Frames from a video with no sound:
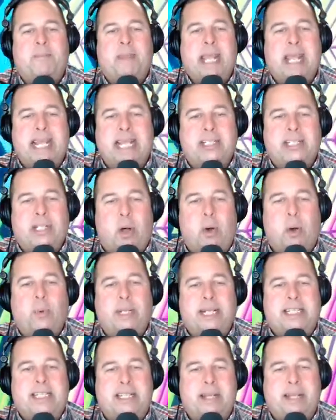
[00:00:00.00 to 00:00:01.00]
is
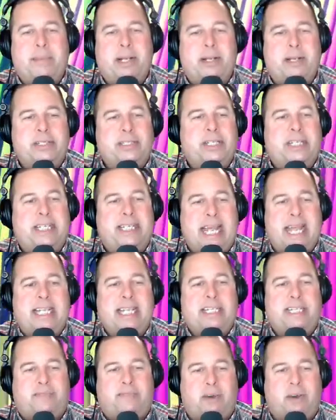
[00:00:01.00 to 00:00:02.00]
only similar to
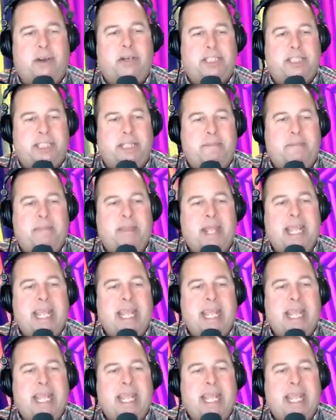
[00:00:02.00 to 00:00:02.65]
today's version